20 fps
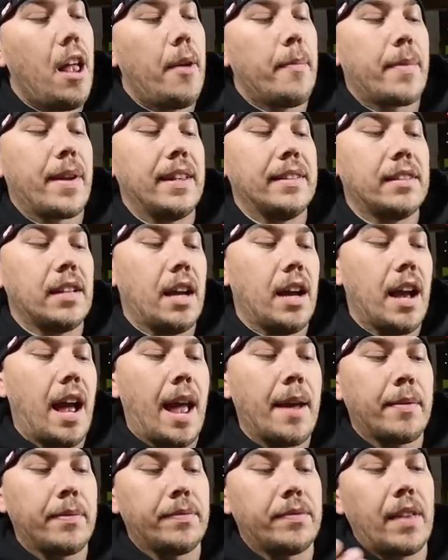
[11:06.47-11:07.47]
because
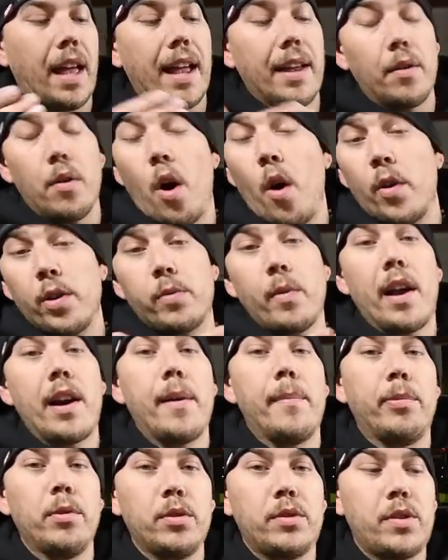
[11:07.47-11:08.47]
I always wanted
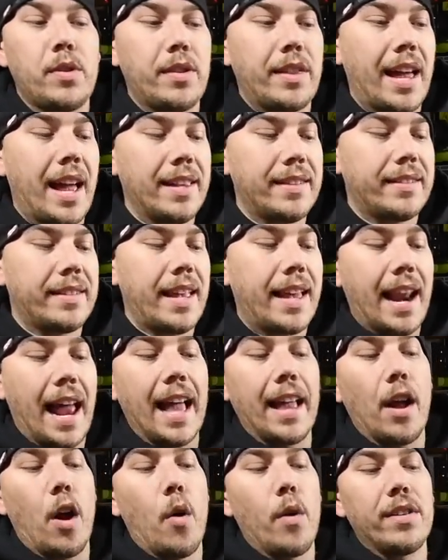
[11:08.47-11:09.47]
a Bluetooth headset.
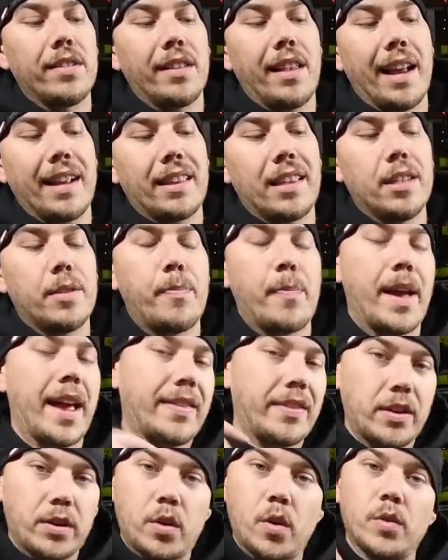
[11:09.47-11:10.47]
I always like this
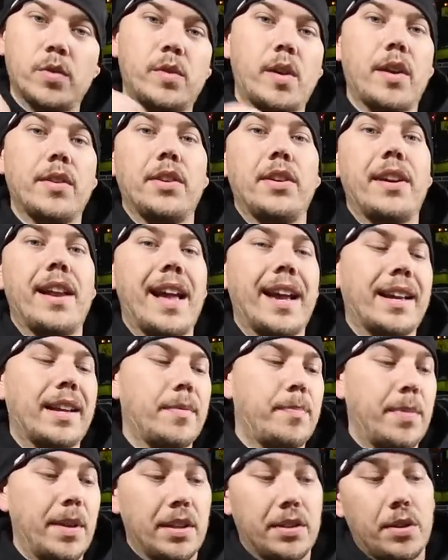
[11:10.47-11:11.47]
band that goes around your neck,
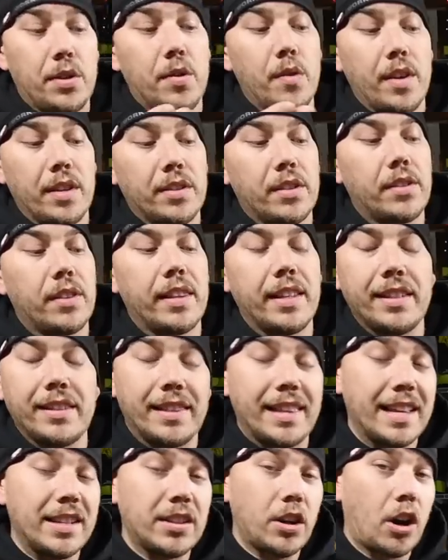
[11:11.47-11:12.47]
because
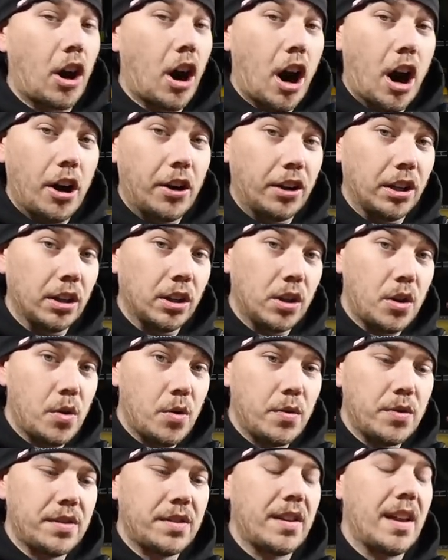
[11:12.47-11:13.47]
these are hard to
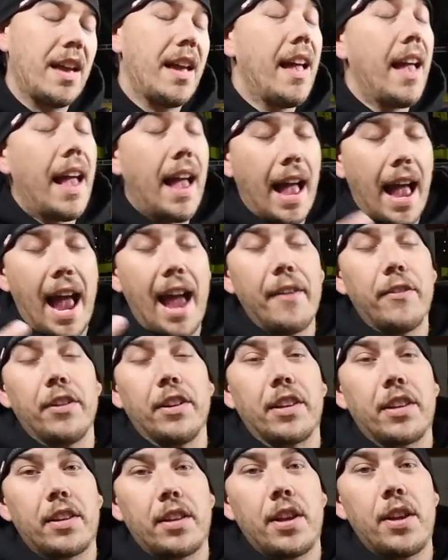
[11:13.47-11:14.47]
lose. I have a
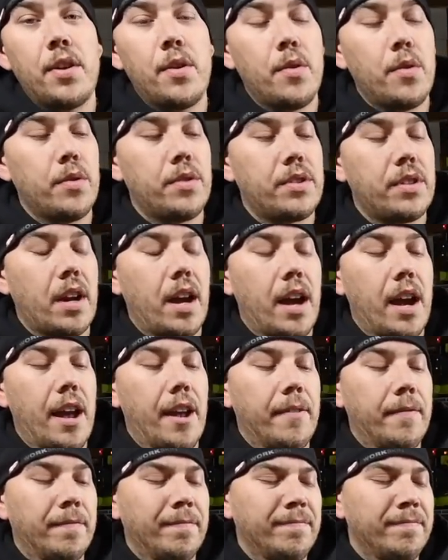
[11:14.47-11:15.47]
huge, I
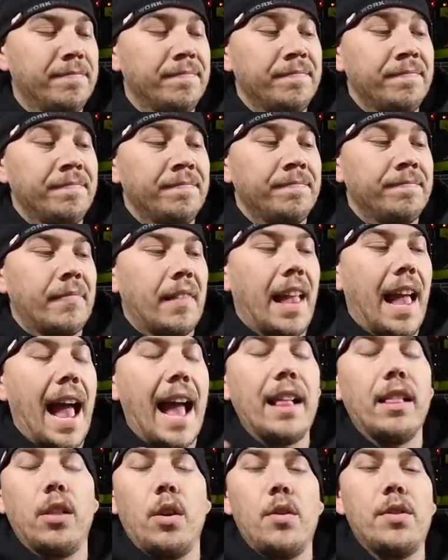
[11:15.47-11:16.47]

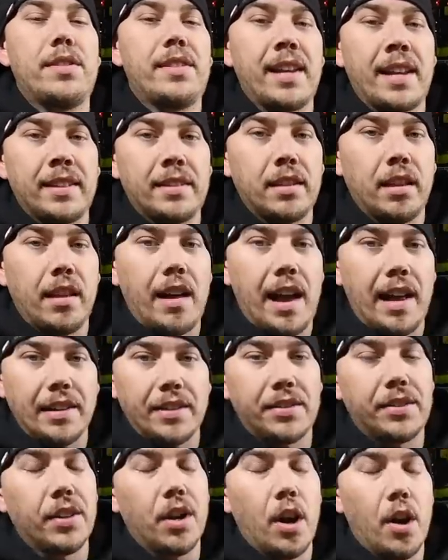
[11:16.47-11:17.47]
lose things a lot.
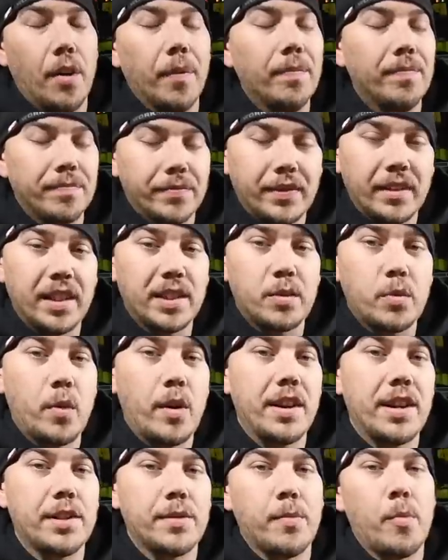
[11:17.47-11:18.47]
So this
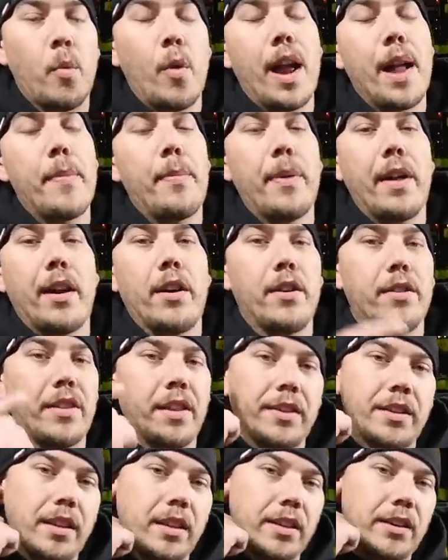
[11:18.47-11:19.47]
one is way better
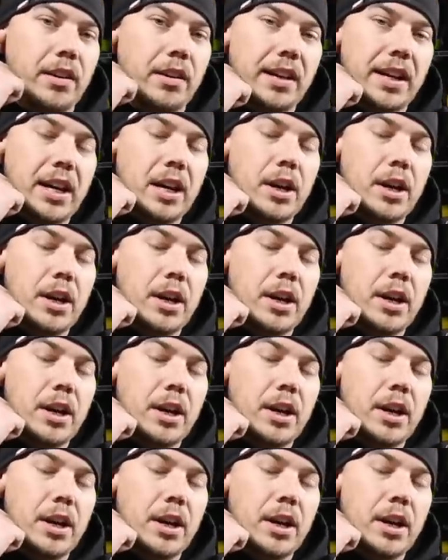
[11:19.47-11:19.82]
than the little